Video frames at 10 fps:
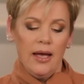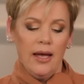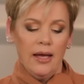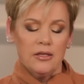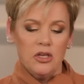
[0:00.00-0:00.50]

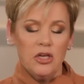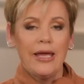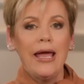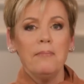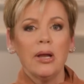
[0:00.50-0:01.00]
And you
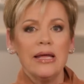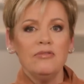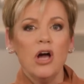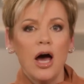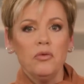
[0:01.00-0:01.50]
can't
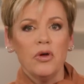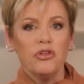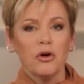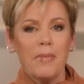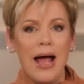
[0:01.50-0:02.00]
believe God
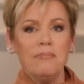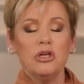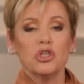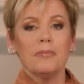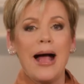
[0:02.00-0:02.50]
with your mind,
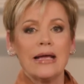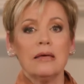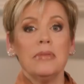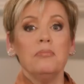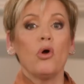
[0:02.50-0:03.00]
but your mind
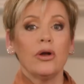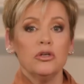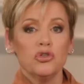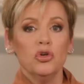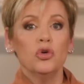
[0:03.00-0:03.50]
can be brought
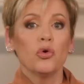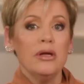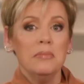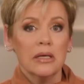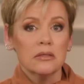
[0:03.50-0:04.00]
into
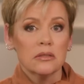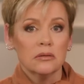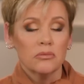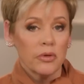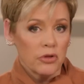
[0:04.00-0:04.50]
agreement
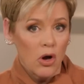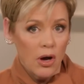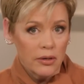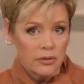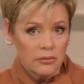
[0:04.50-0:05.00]
with God.